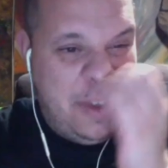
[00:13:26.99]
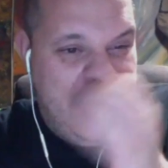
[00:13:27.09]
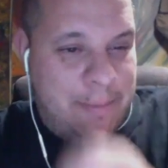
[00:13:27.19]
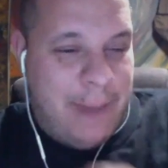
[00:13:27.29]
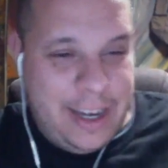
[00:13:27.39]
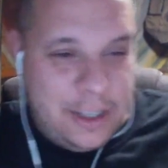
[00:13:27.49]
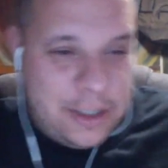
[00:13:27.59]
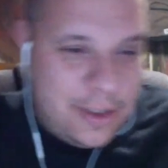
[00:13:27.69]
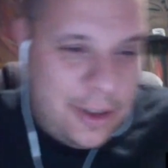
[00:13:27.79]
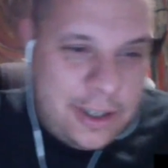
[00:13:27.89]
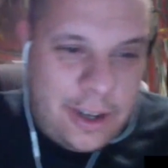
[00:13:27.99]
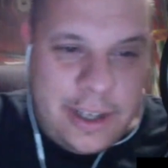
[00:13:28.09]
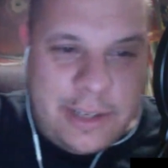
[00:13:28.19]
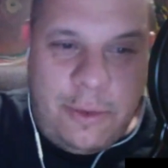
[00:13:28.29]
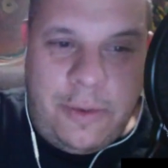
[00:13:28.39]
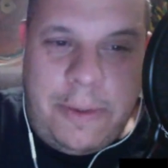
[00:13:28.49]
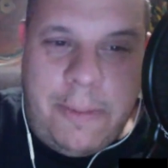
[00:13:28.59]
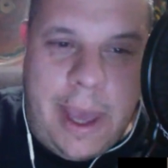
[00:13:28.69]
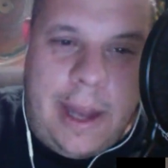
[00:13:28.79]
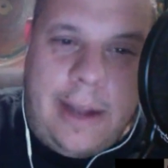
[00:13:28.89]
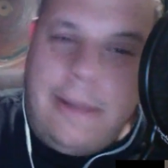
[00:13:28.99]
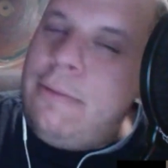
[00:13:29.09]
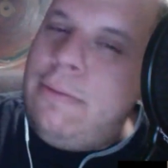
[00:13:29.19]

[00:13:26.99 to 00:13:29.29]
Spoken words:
my initial thoughts on this movie, man.